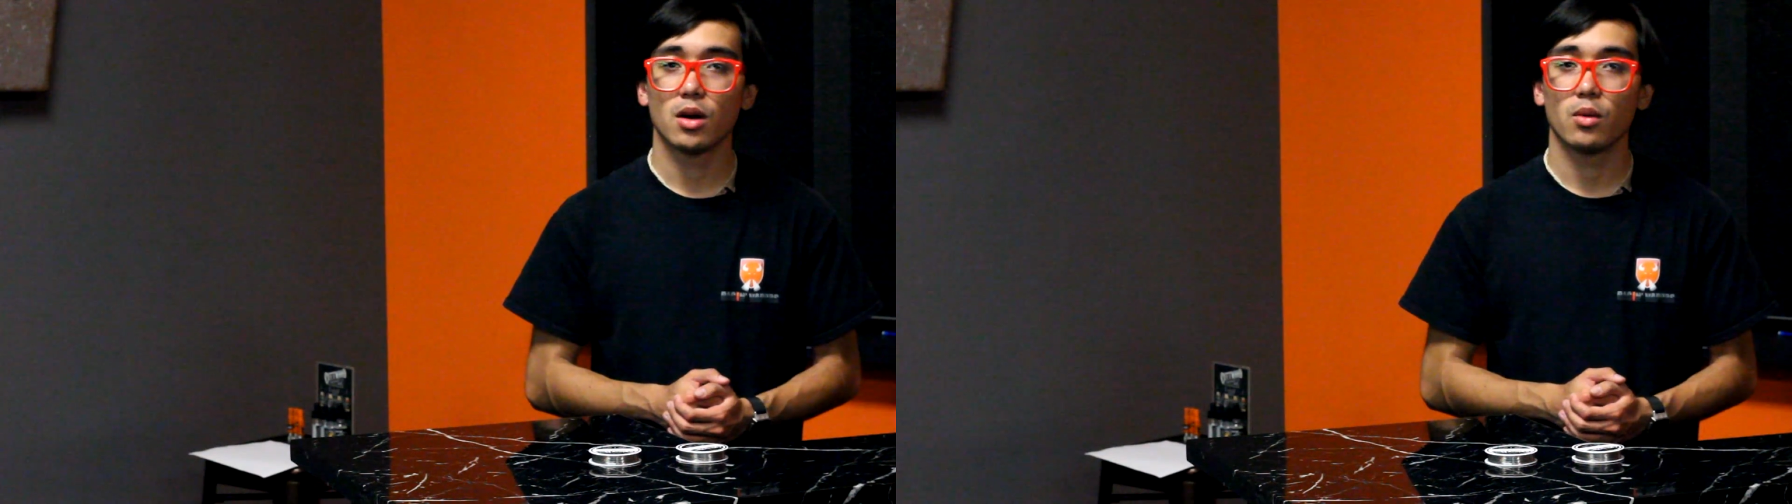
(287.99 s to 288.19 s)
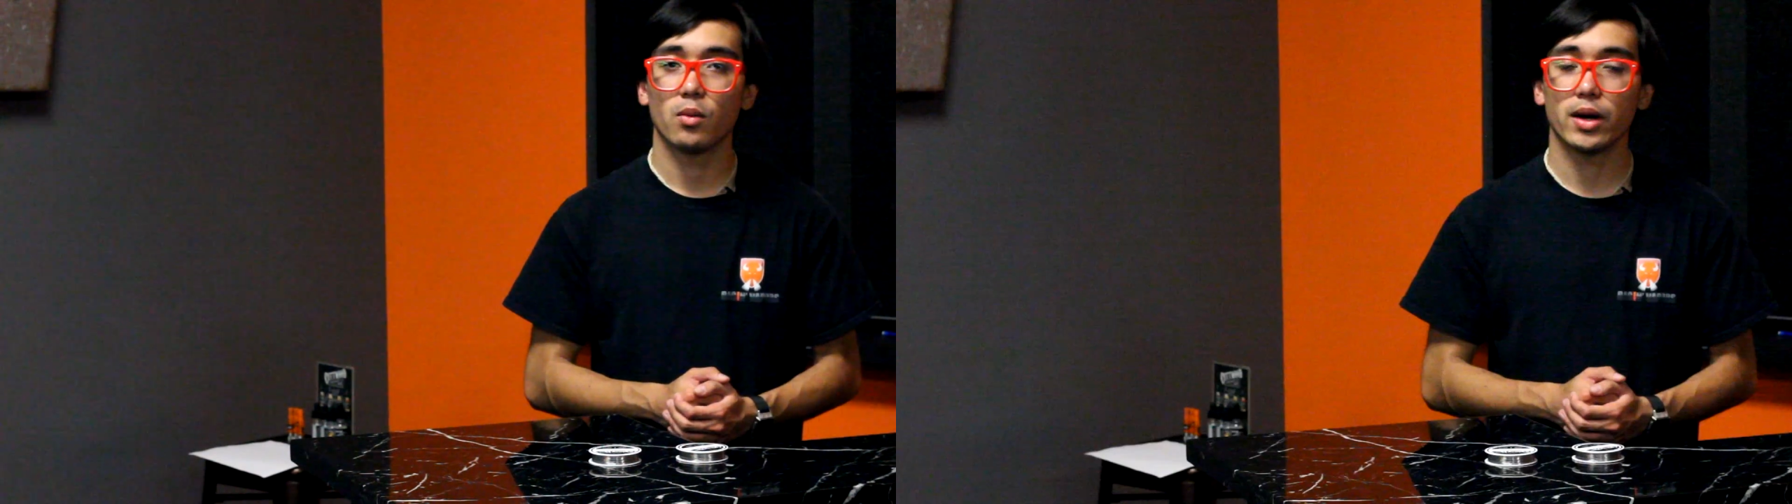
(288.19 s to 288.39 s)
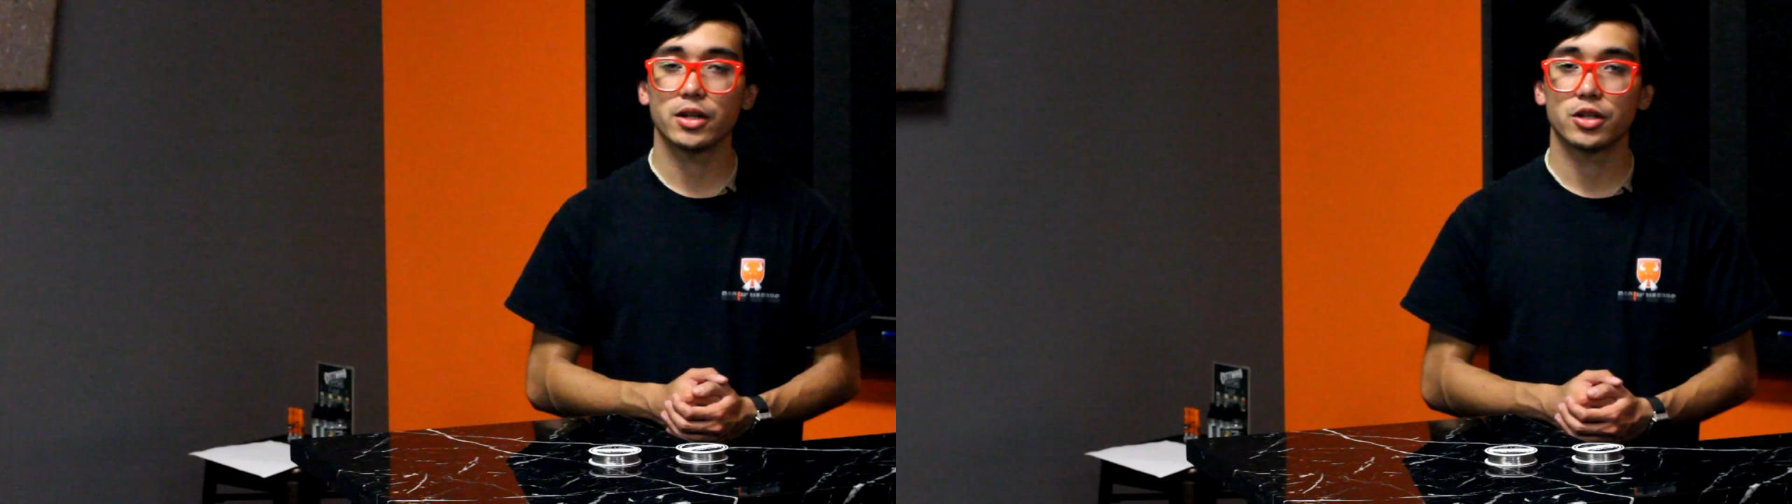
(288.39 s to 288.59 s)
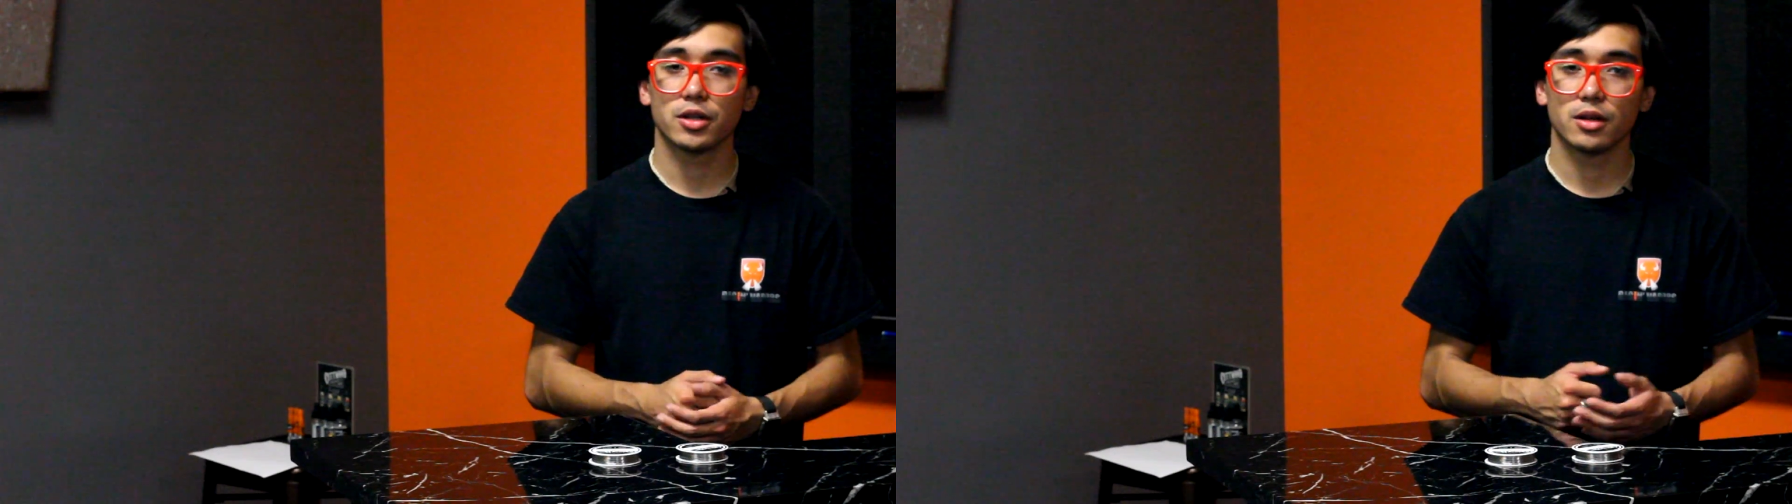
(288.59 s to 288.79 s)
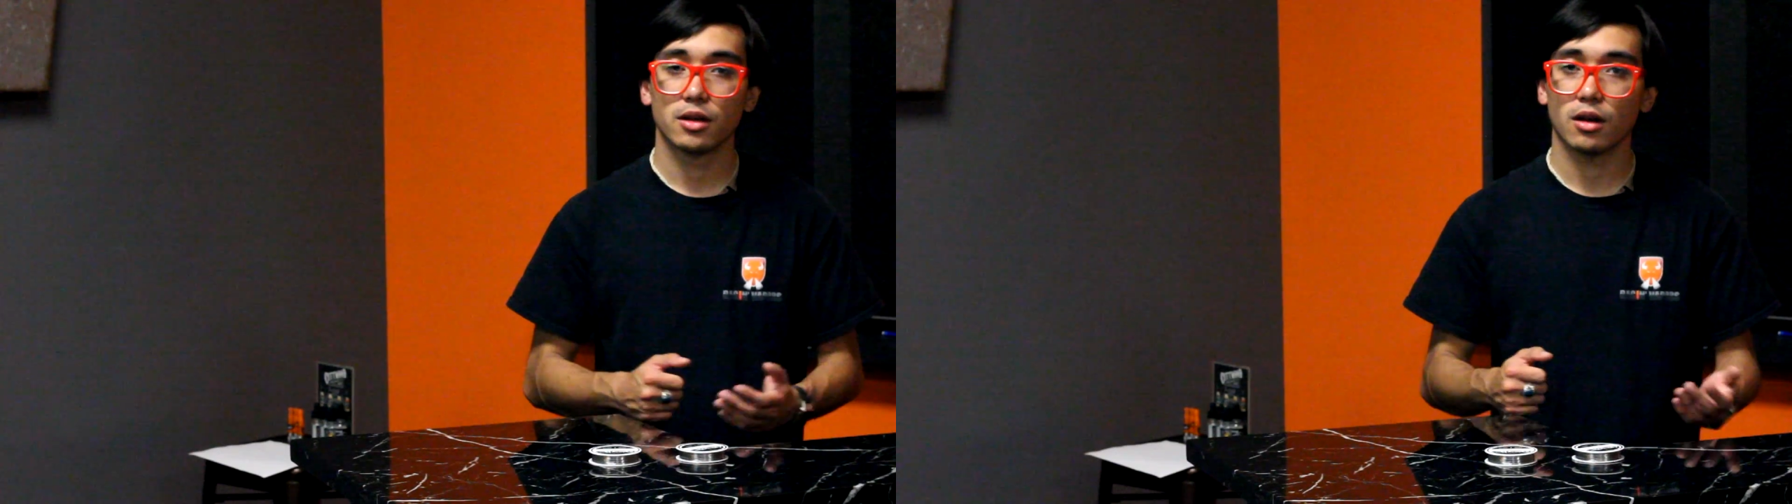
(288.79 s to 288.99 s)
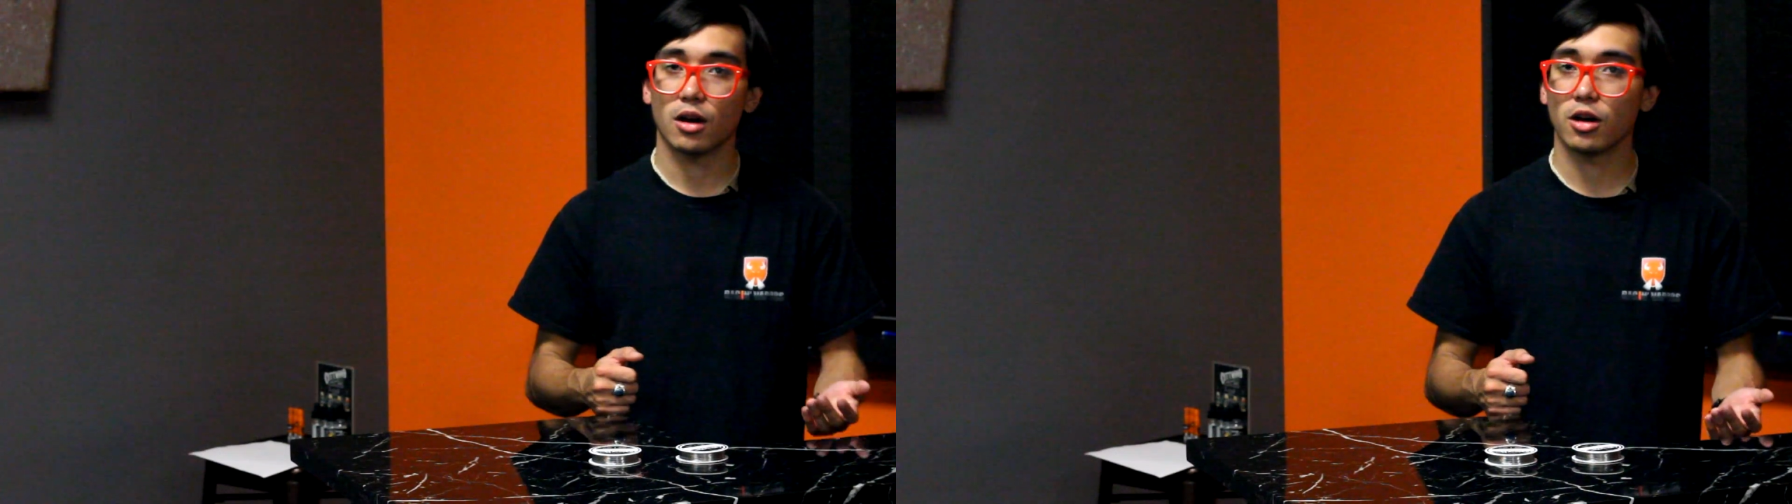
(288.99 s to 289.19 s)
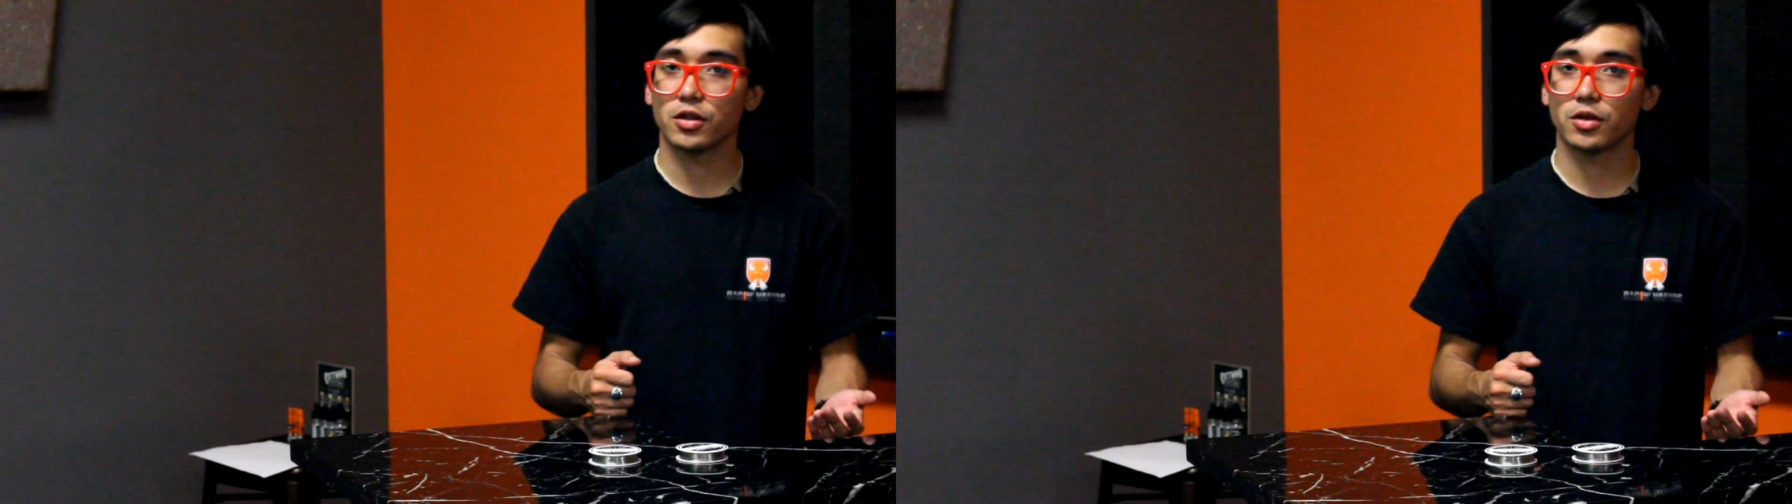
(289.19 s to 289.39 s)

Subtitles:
which are also